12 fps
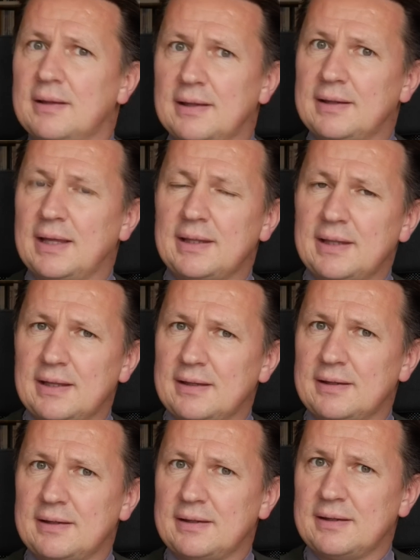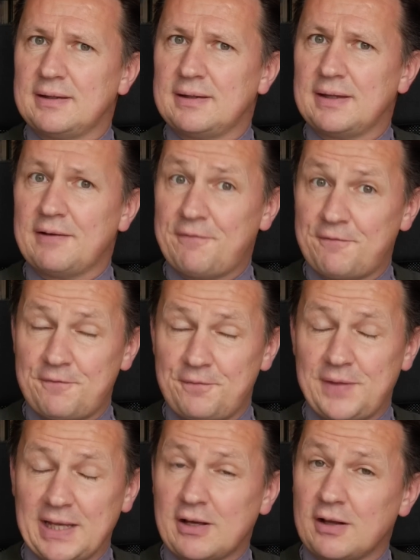
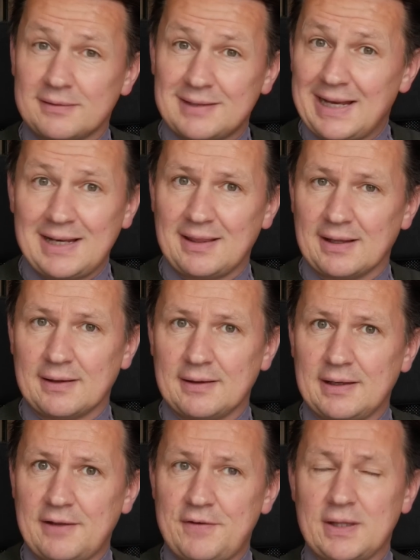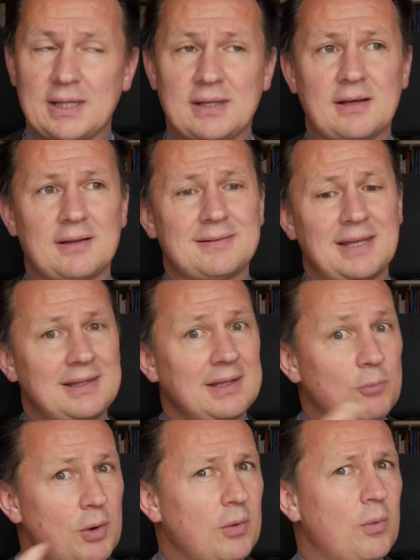they can't say anything, and they feel that they can't say anything.
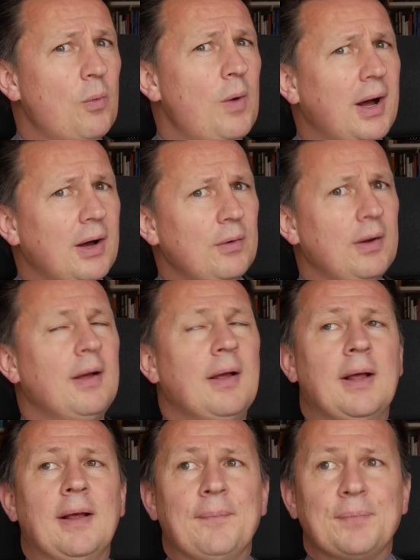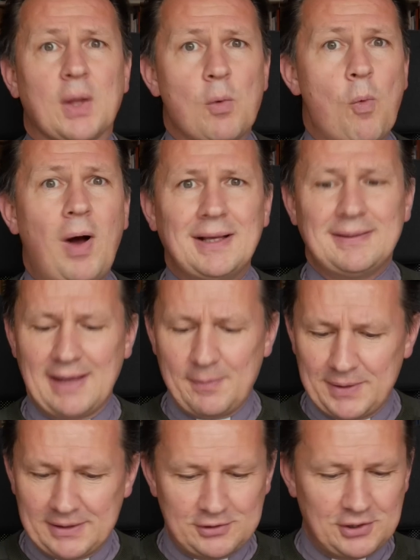What is
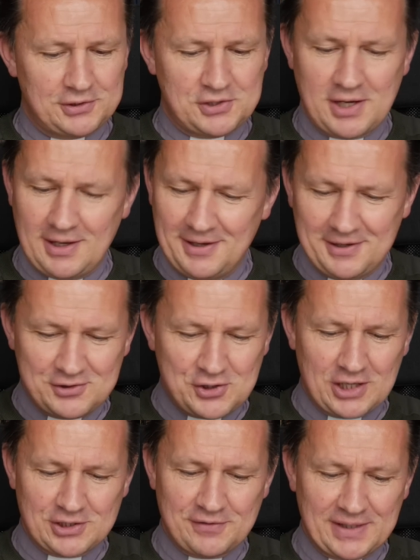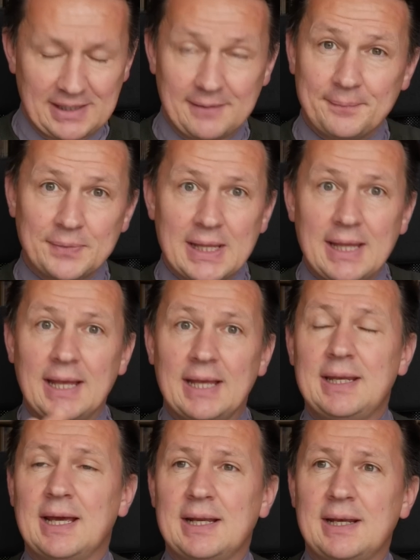happening to the Church of England?
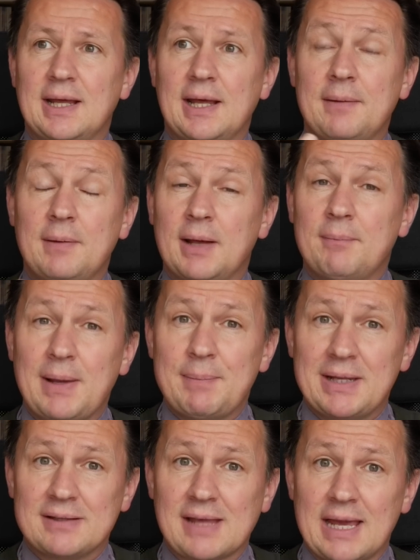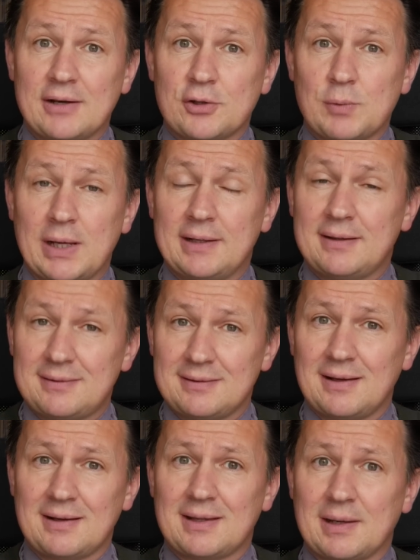And maybe they're scared as well. And this is the
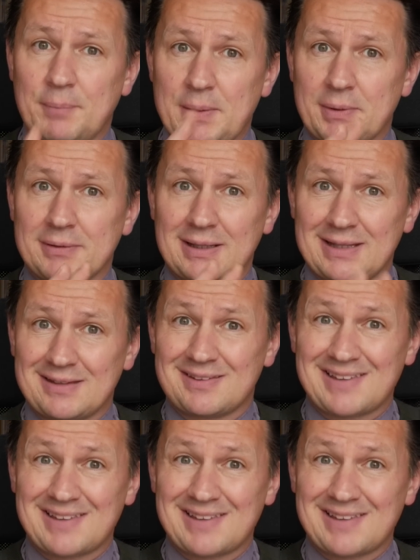other thing. People have said they're